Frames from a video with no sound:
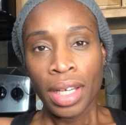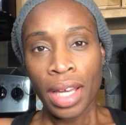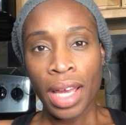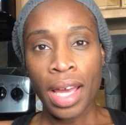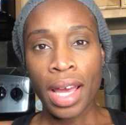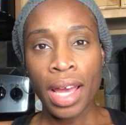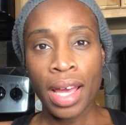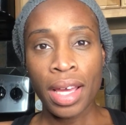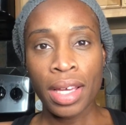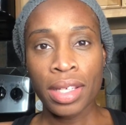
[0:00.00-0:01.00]

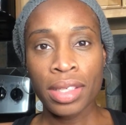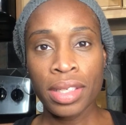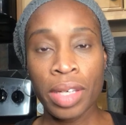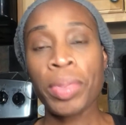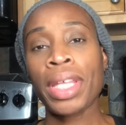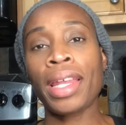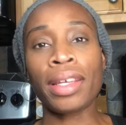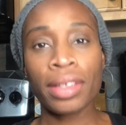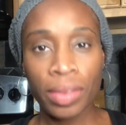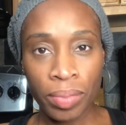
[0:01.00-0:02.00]
and
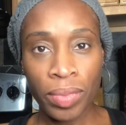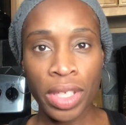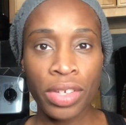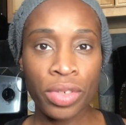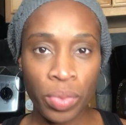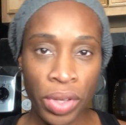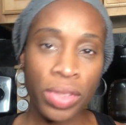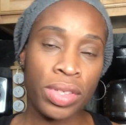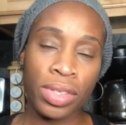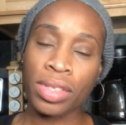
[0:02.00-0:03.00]
empathetic. These are
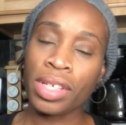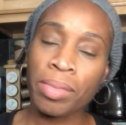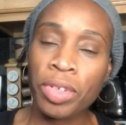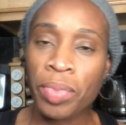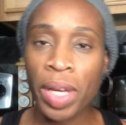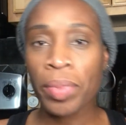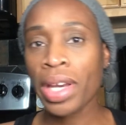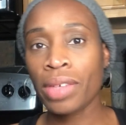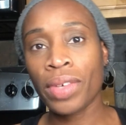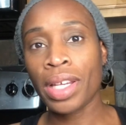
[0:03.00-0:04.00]
words that just come to my
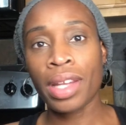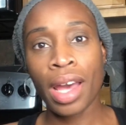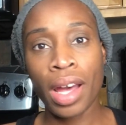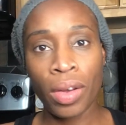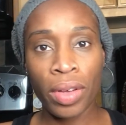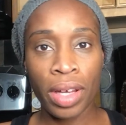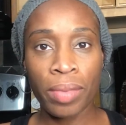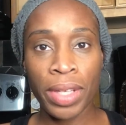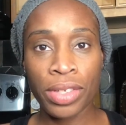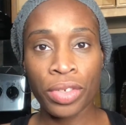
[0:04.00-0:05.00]
mind right now
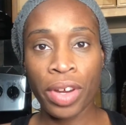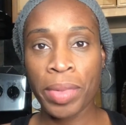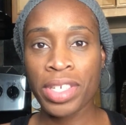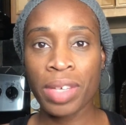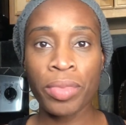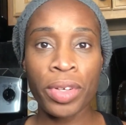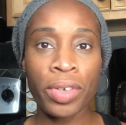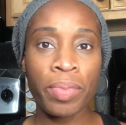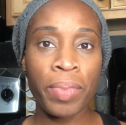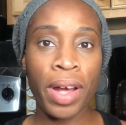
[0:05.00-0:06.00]
that describe me. Some
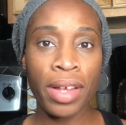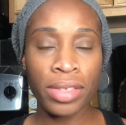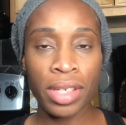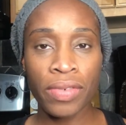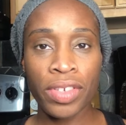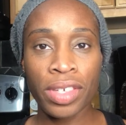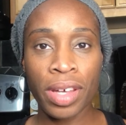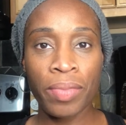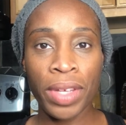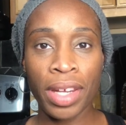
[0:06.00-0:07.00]
are positive,
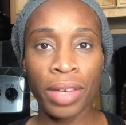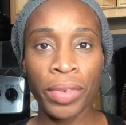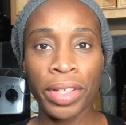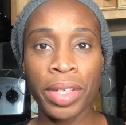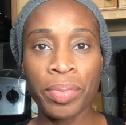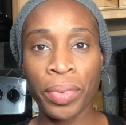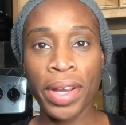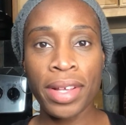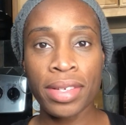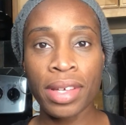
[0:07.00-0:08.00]
some that I really
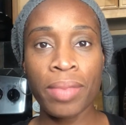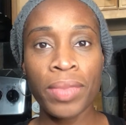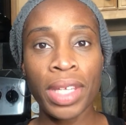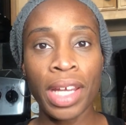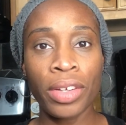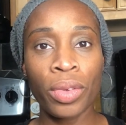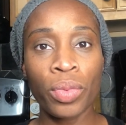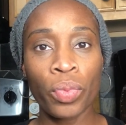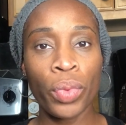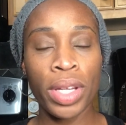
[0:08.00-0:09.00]
embrace, some that I don't
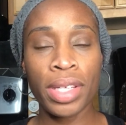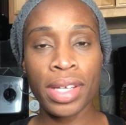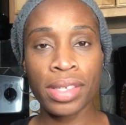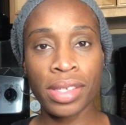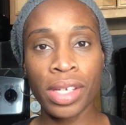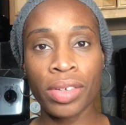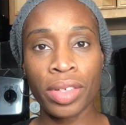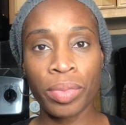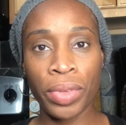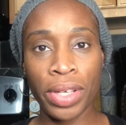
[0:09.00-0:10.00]
want to
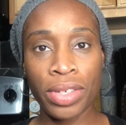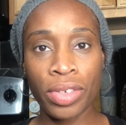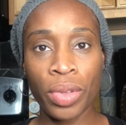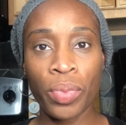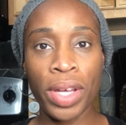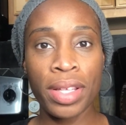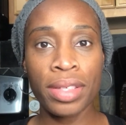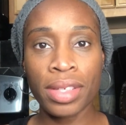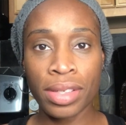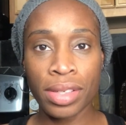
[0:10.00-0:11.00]
necessarily embrace. So the
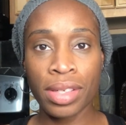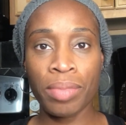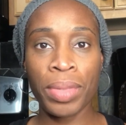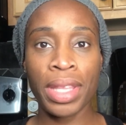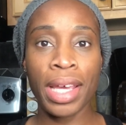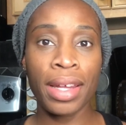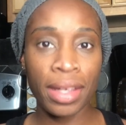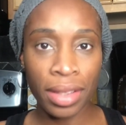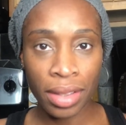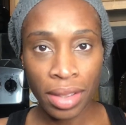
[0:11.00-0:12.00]
ones such as
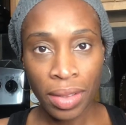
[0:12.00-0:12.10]
empathetic